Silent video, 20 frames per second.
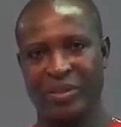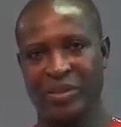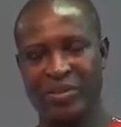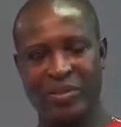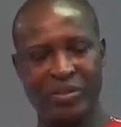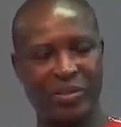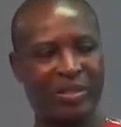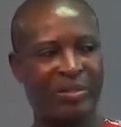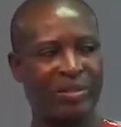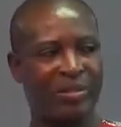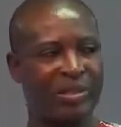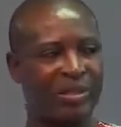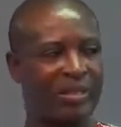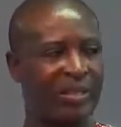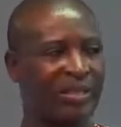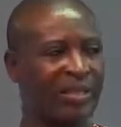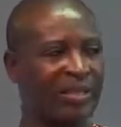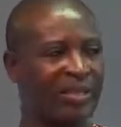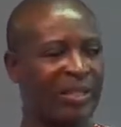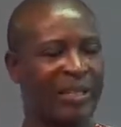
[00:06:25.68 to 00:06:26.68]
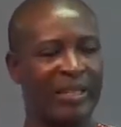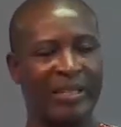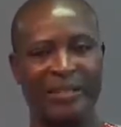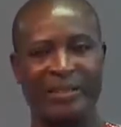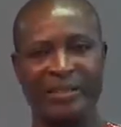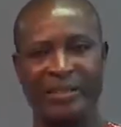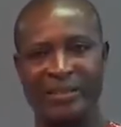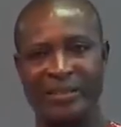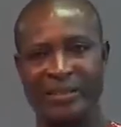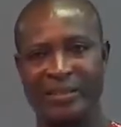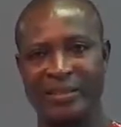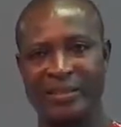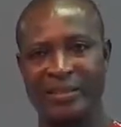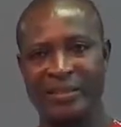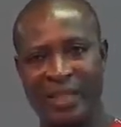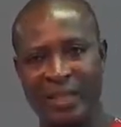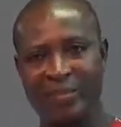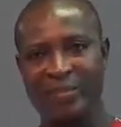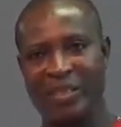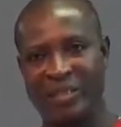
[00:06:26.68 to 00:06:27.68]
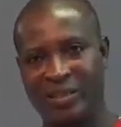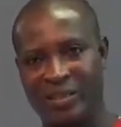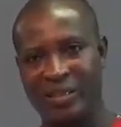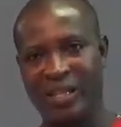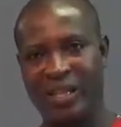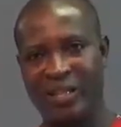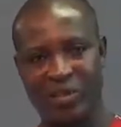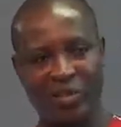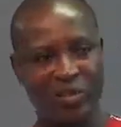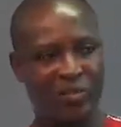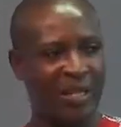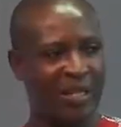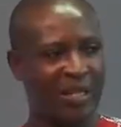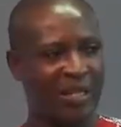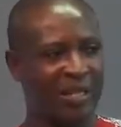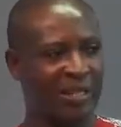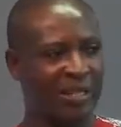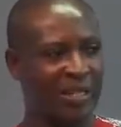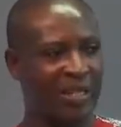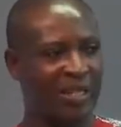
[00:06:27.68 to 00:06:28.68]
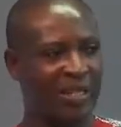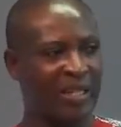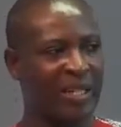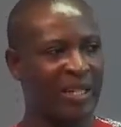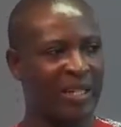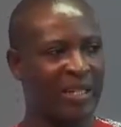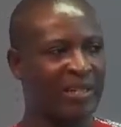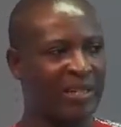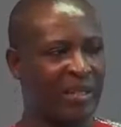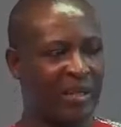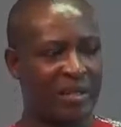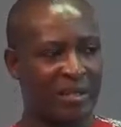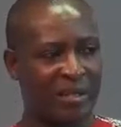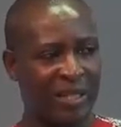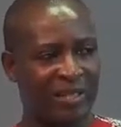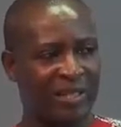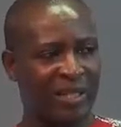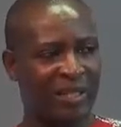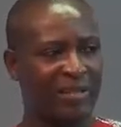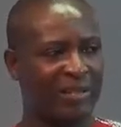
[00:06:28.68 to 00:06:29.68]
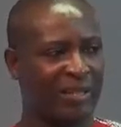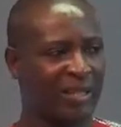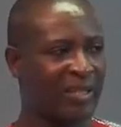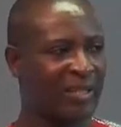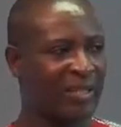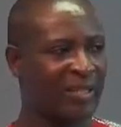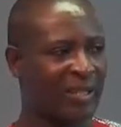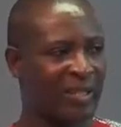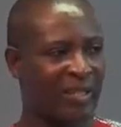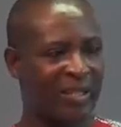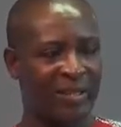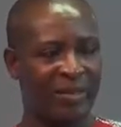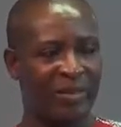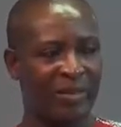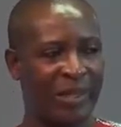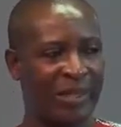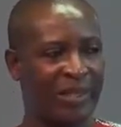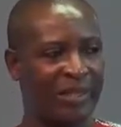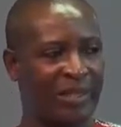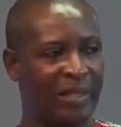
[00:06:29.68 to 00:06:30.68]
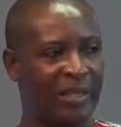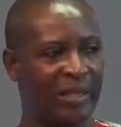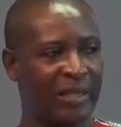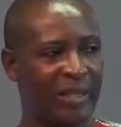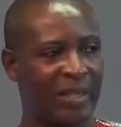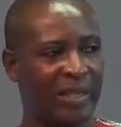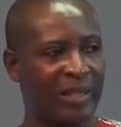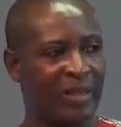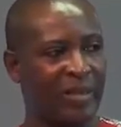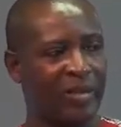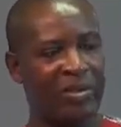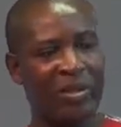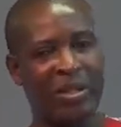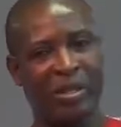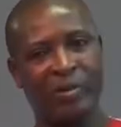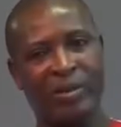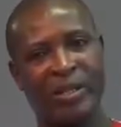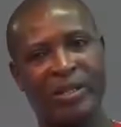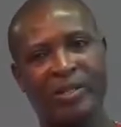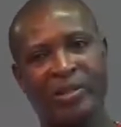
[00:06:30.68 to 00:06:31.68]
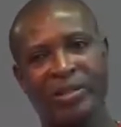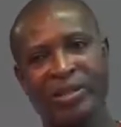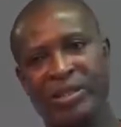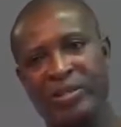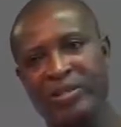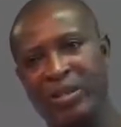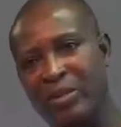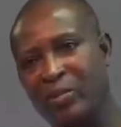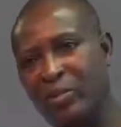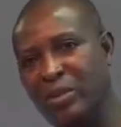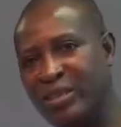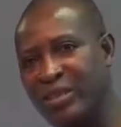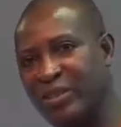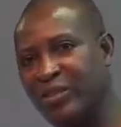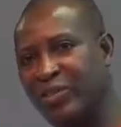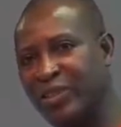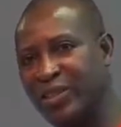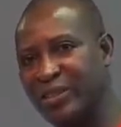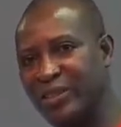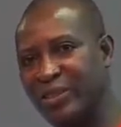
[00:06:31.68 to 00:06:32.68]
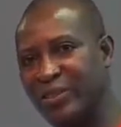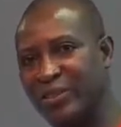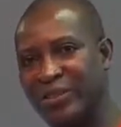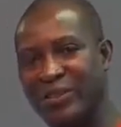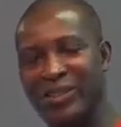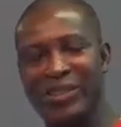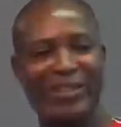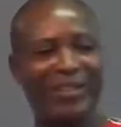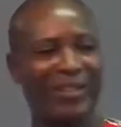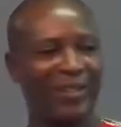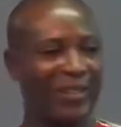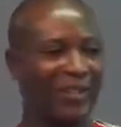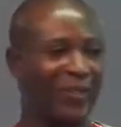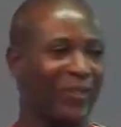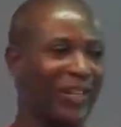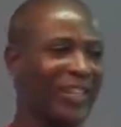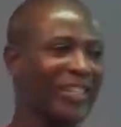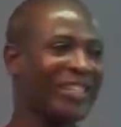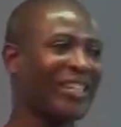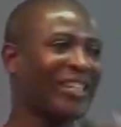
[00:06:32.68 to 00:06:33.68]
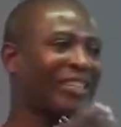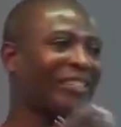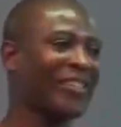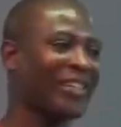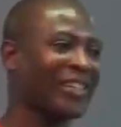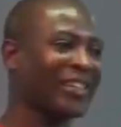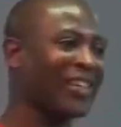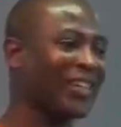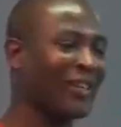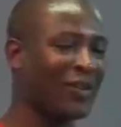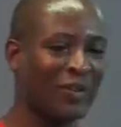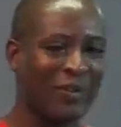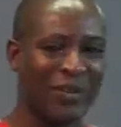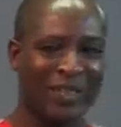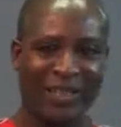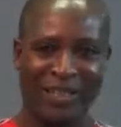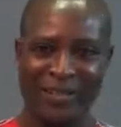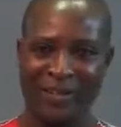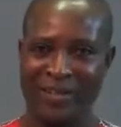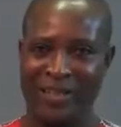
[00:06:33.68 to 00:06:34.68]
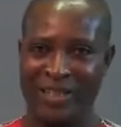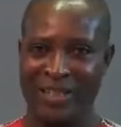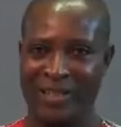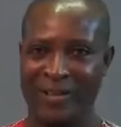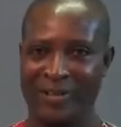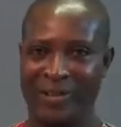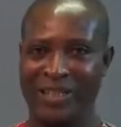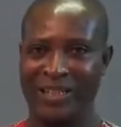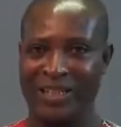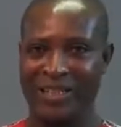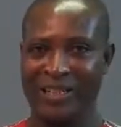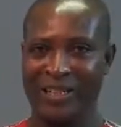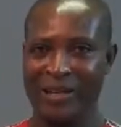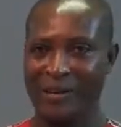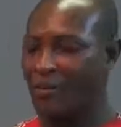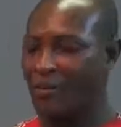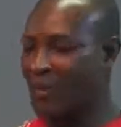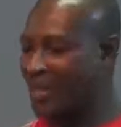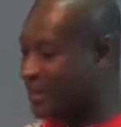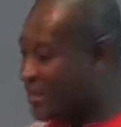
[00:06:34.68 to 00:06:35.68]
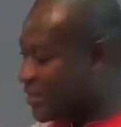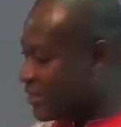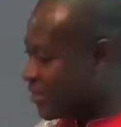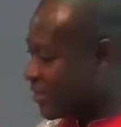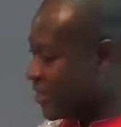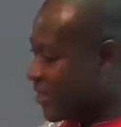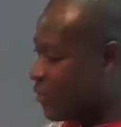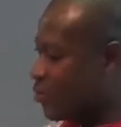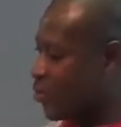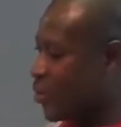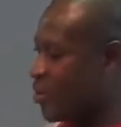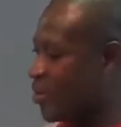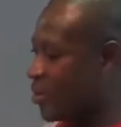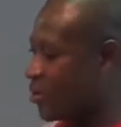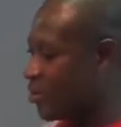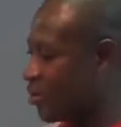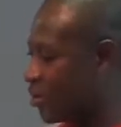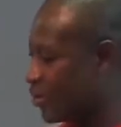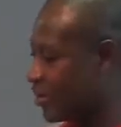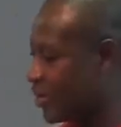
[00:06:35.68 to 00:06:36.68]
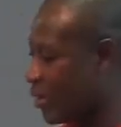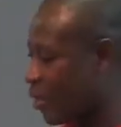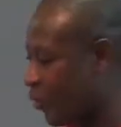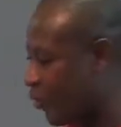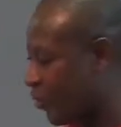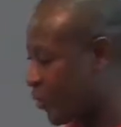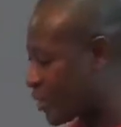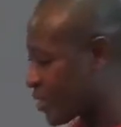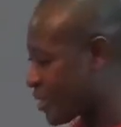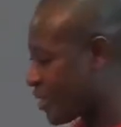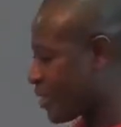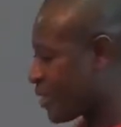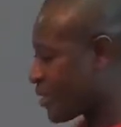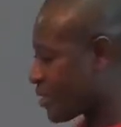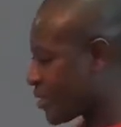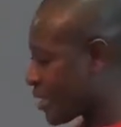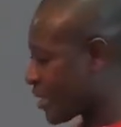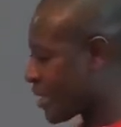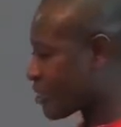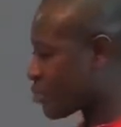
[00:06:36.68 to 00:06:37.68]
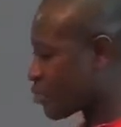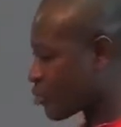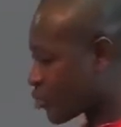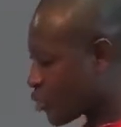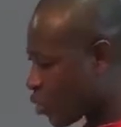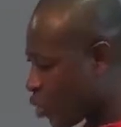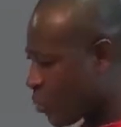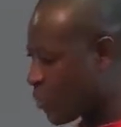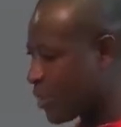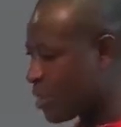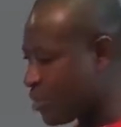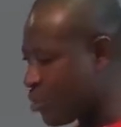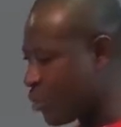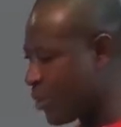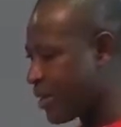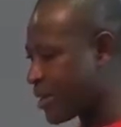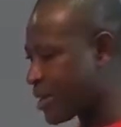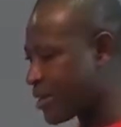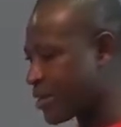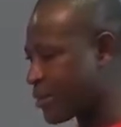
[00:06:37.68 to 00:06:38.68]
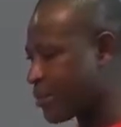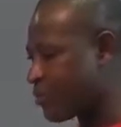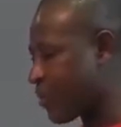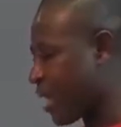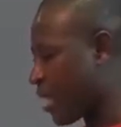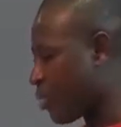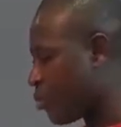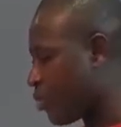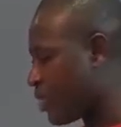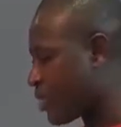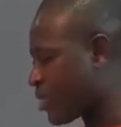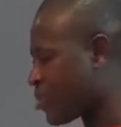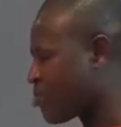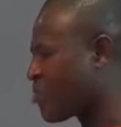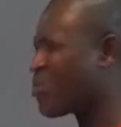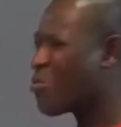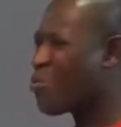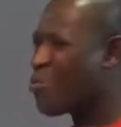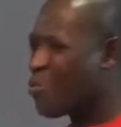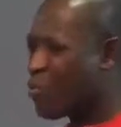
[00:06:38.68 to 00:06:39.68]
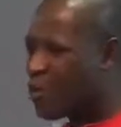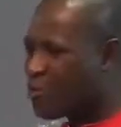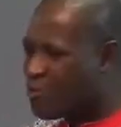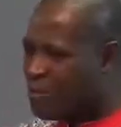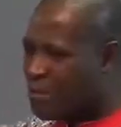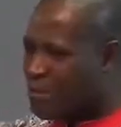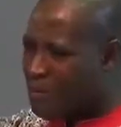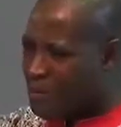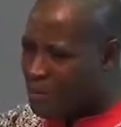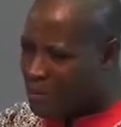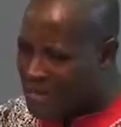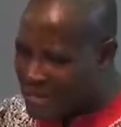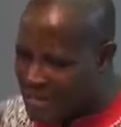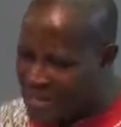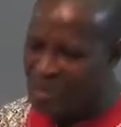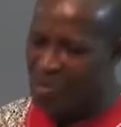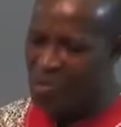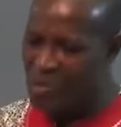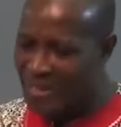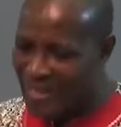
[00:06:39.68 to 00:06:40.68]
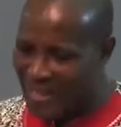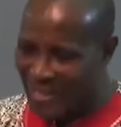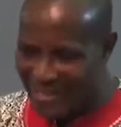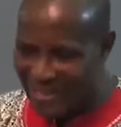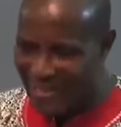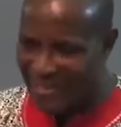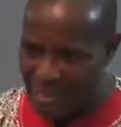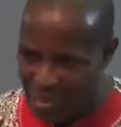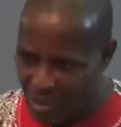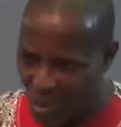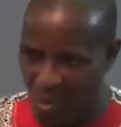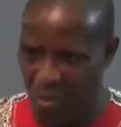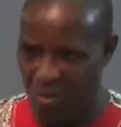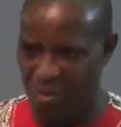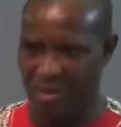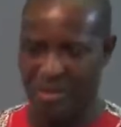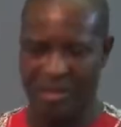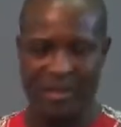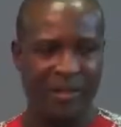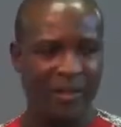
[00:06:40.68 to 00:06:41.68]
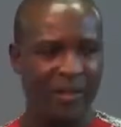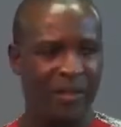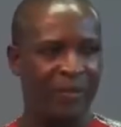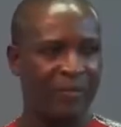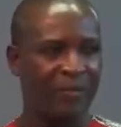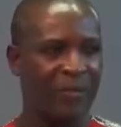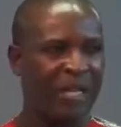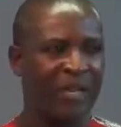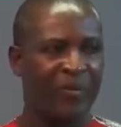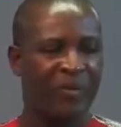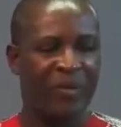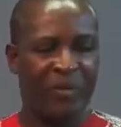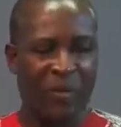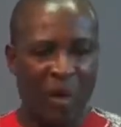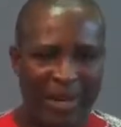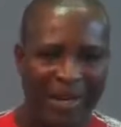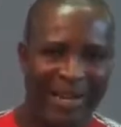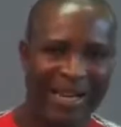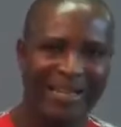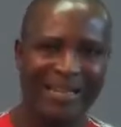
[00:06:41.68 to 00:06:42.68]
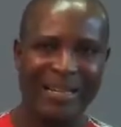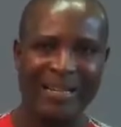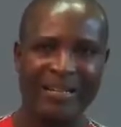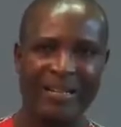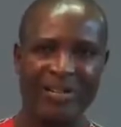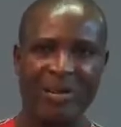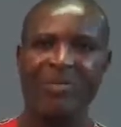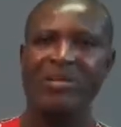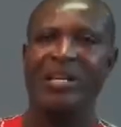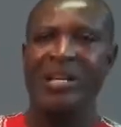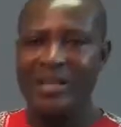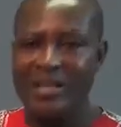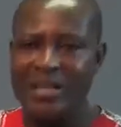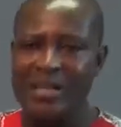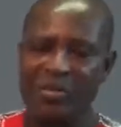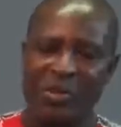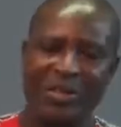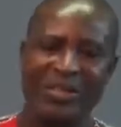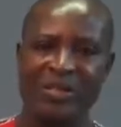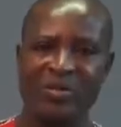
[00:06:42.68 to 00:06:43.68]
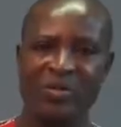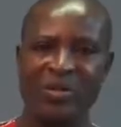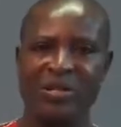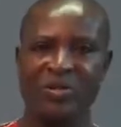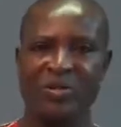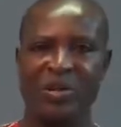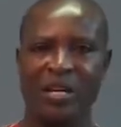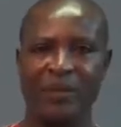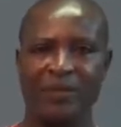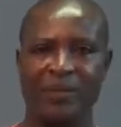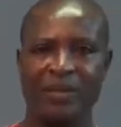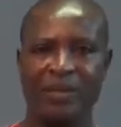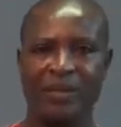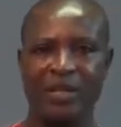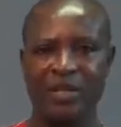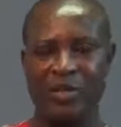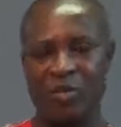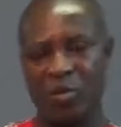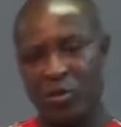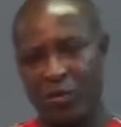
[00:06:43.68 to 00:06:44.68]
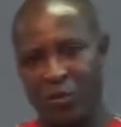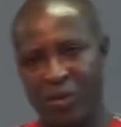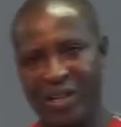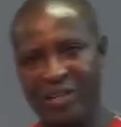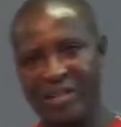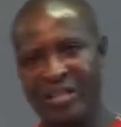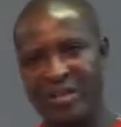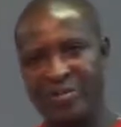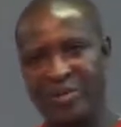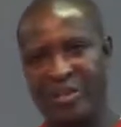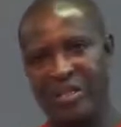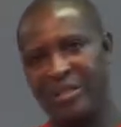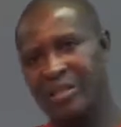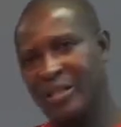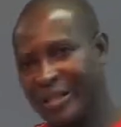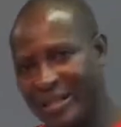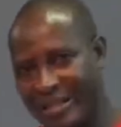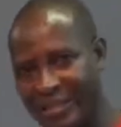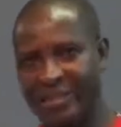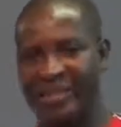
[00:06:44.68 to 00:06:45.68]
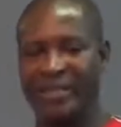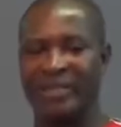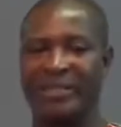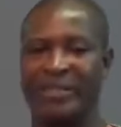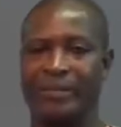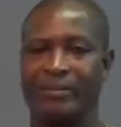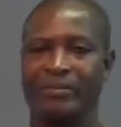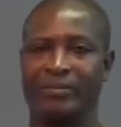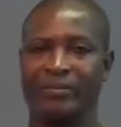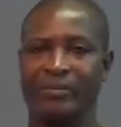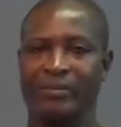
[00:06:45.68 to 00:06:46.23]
So what do you tell the child? Something that will make the child. So sometimes you tell the child that, wait, go and wear your shoe, I'm waiting for you. Only for the child to enter the room and then you run away. In the same way, when we go to the office, there are so many ways by which we need to get the results. If you don't get the results, this is what is going to happen. So you find something and tell them.